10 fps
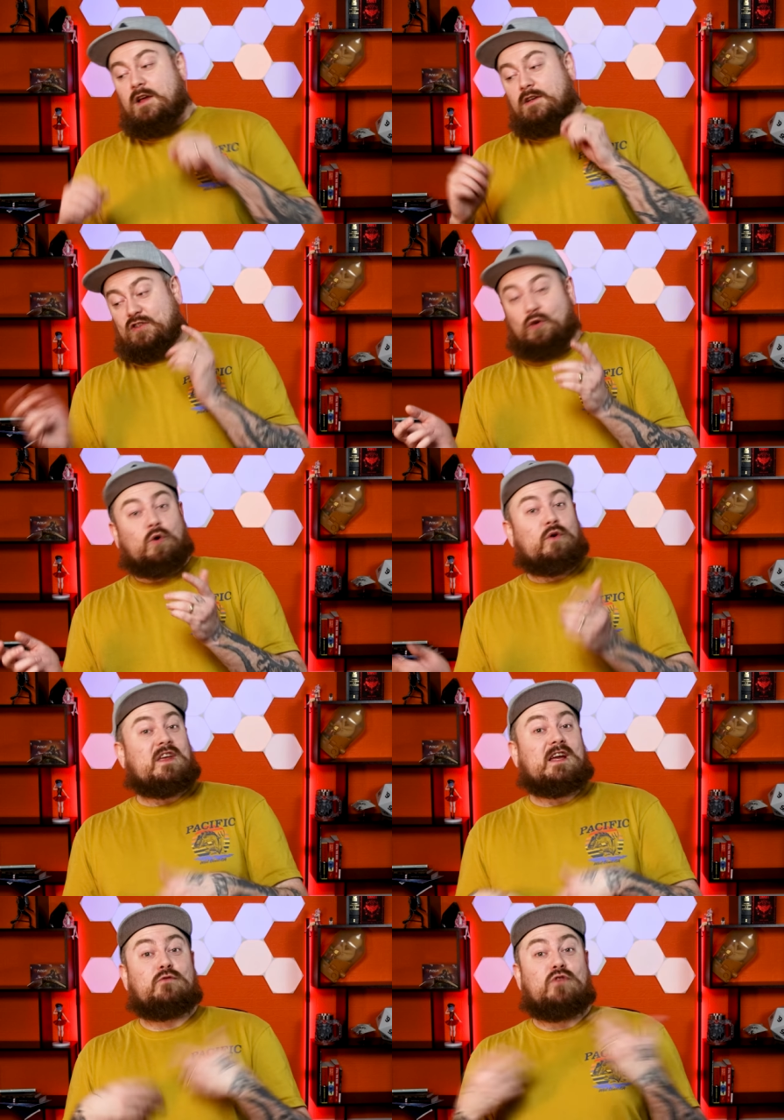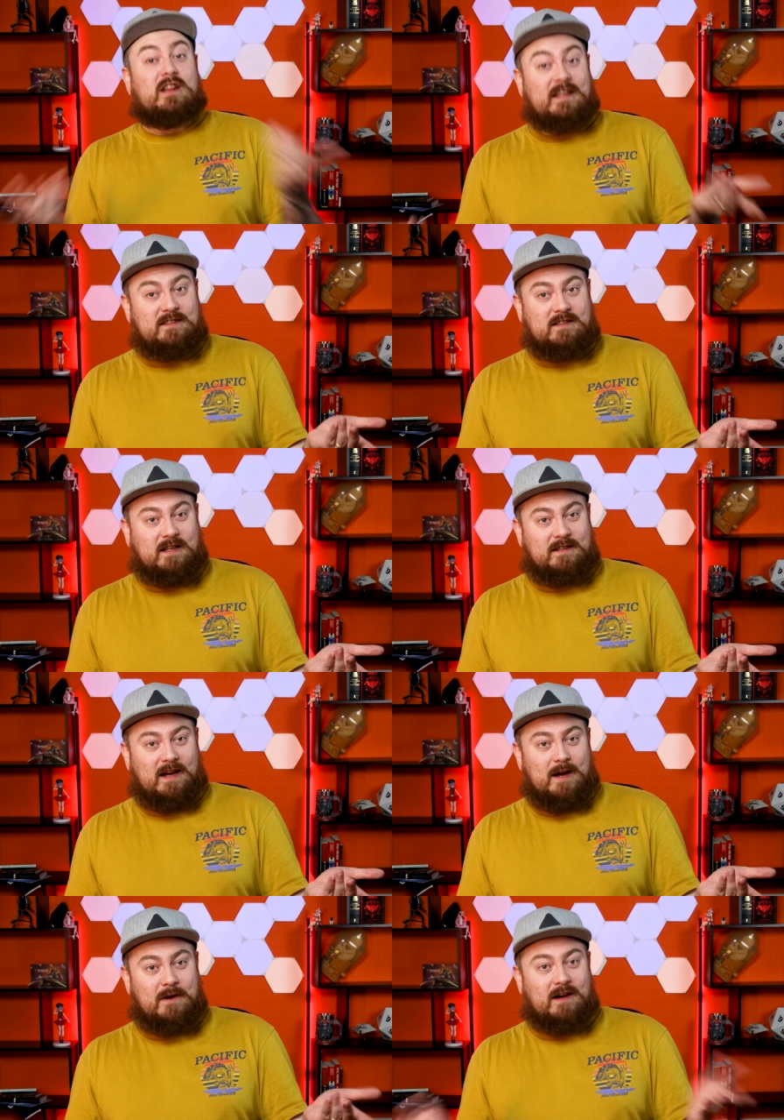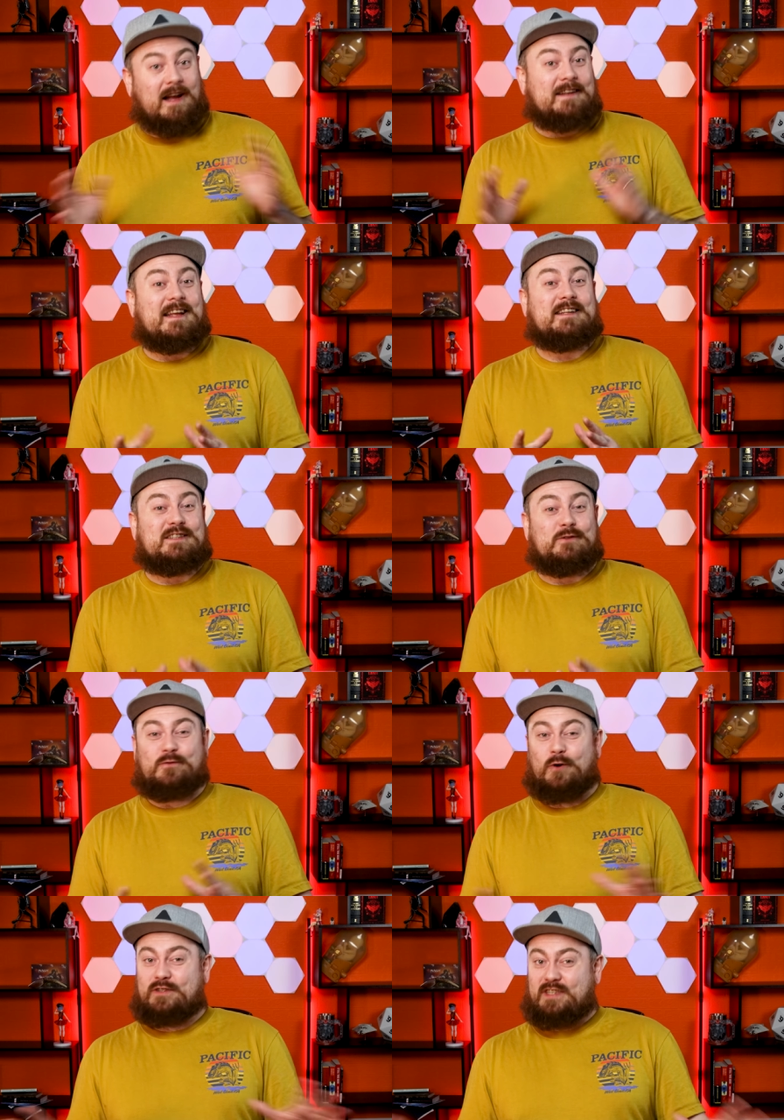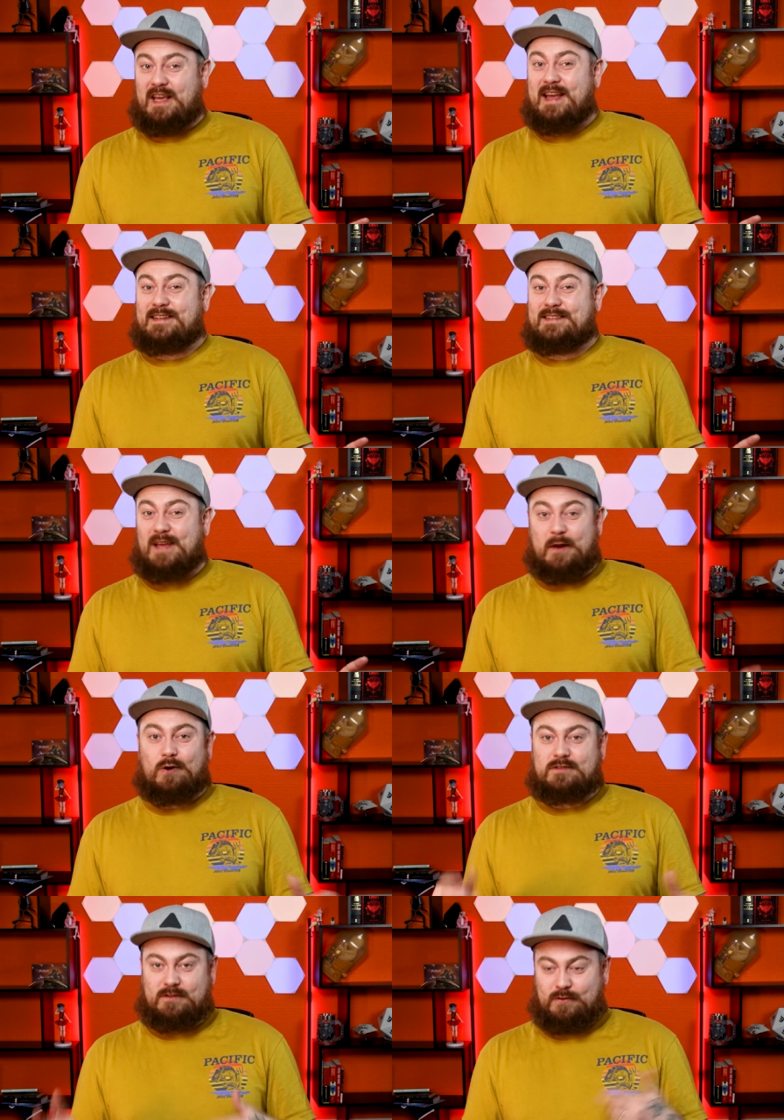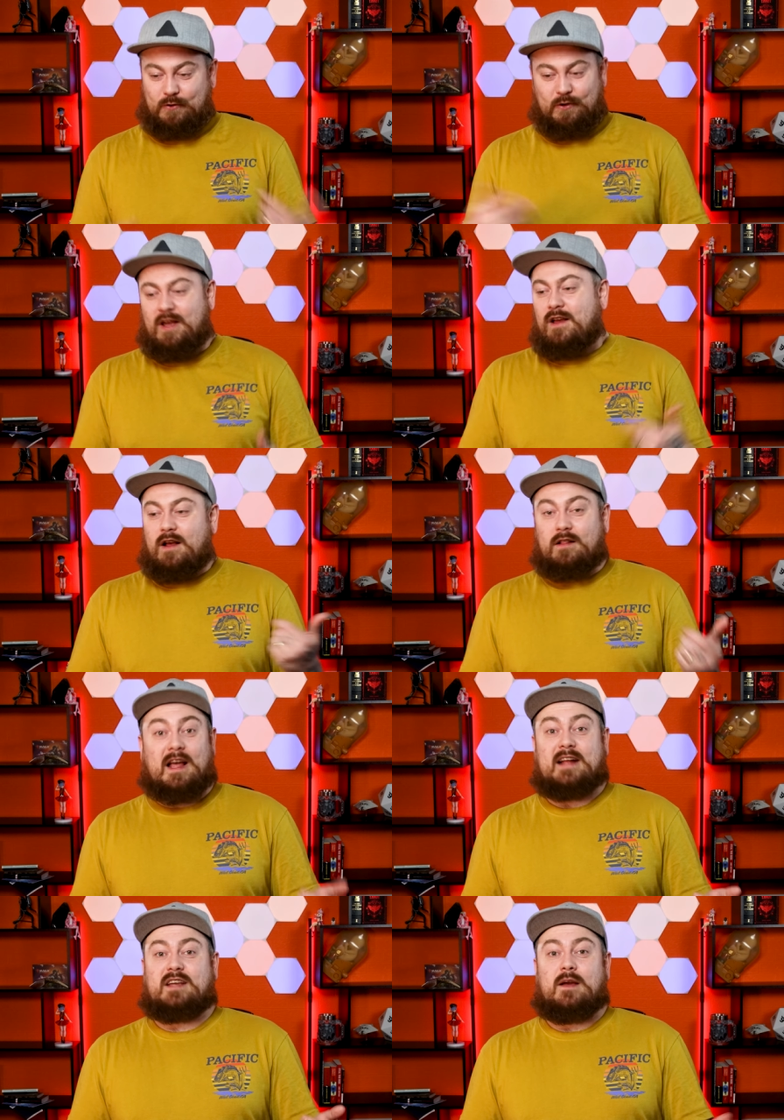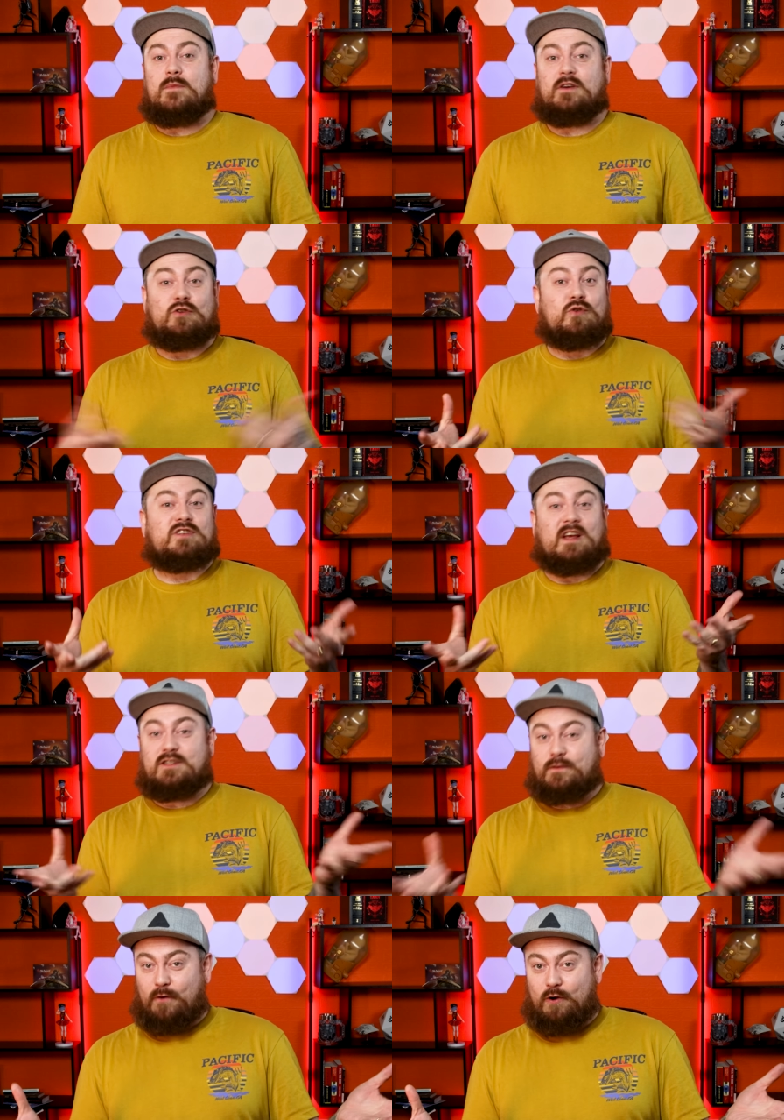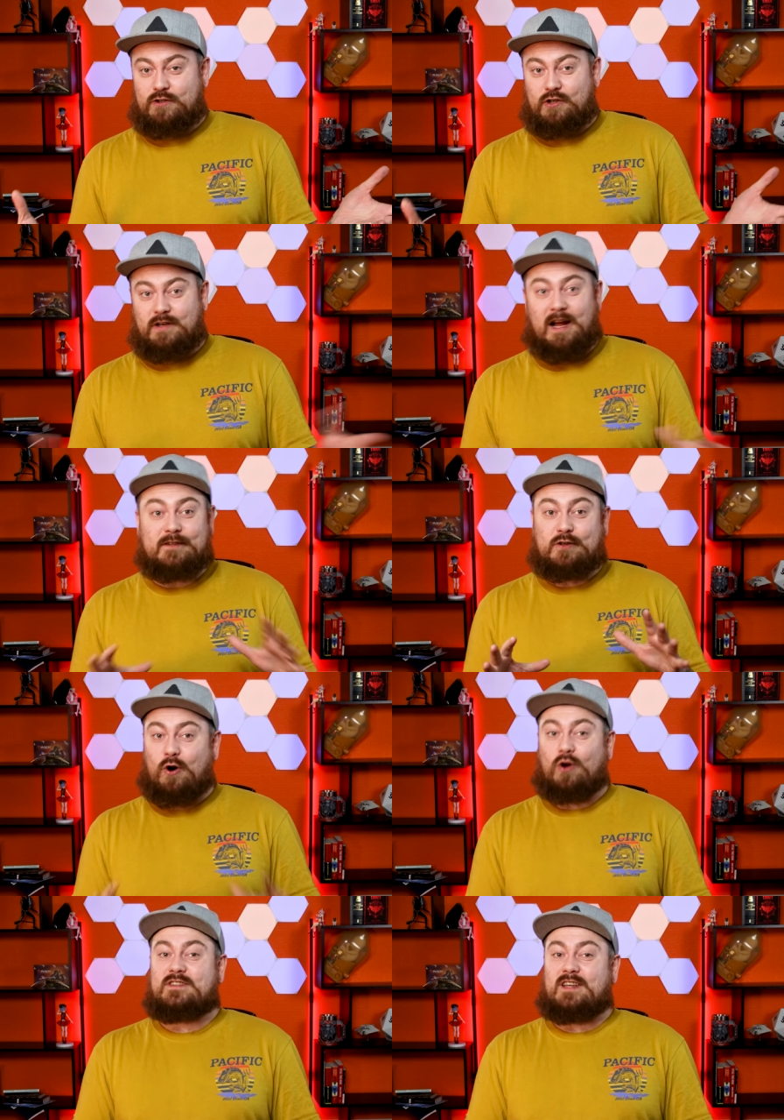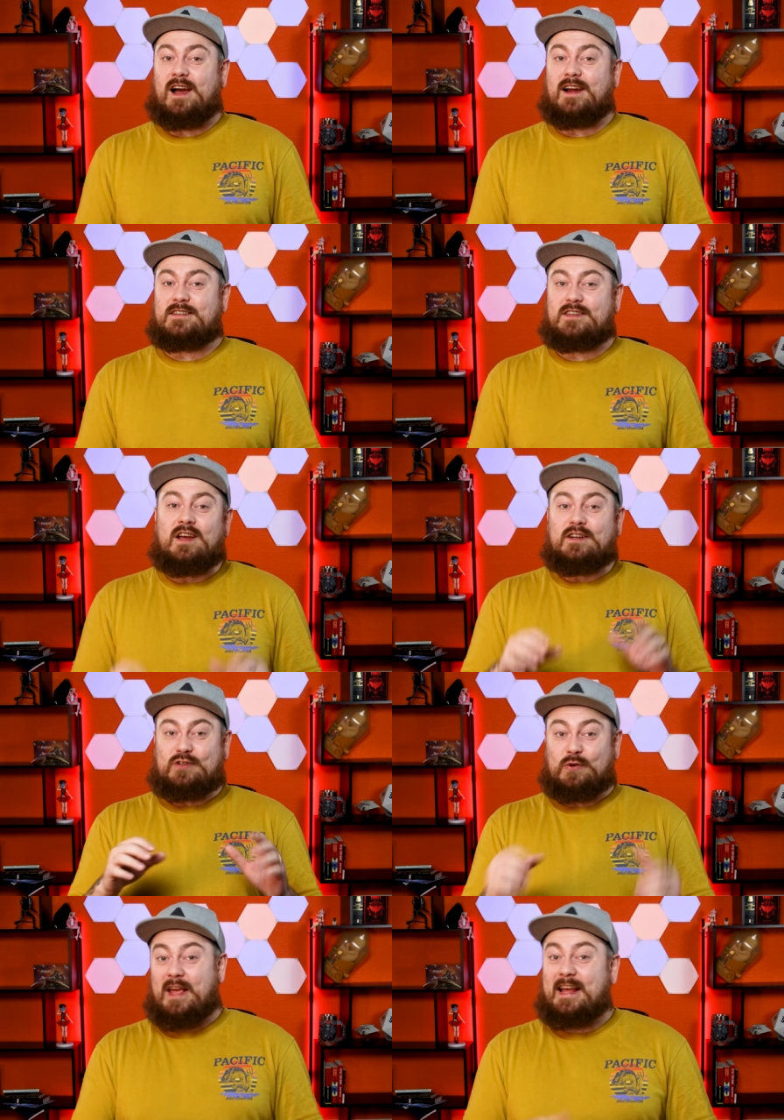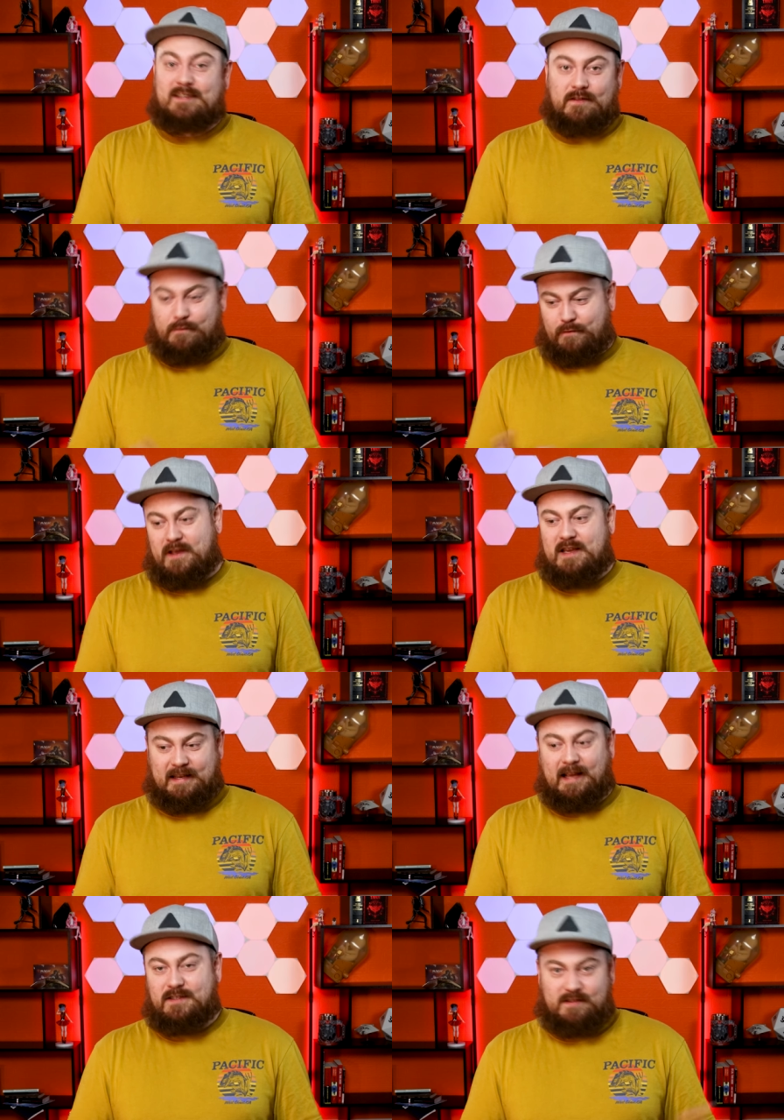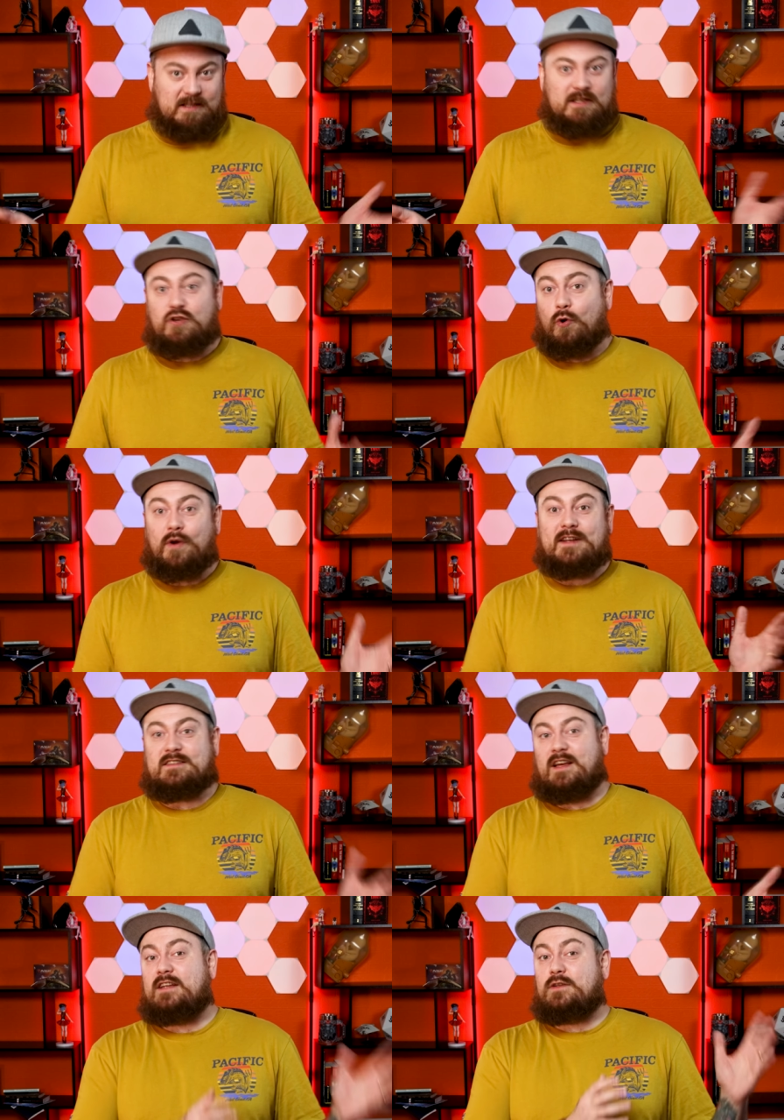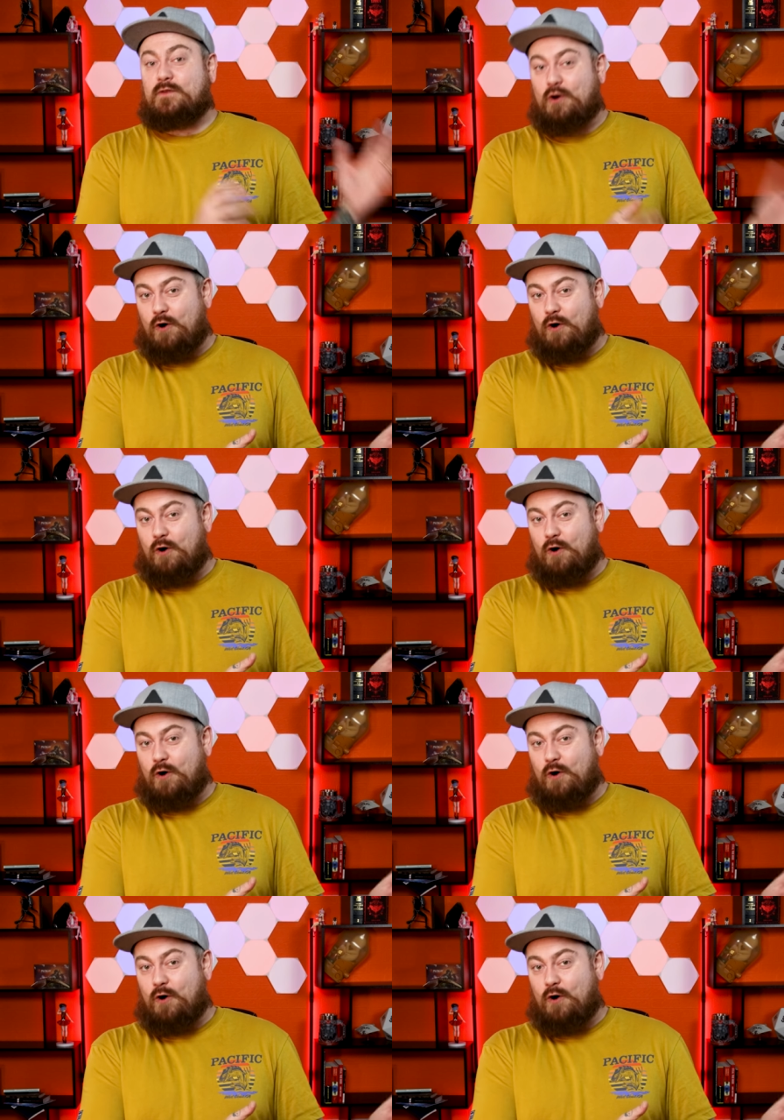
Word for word: So they released Kadama in 1948 in order to let him use his fortune and contacts to aid in the fight against the growing tide of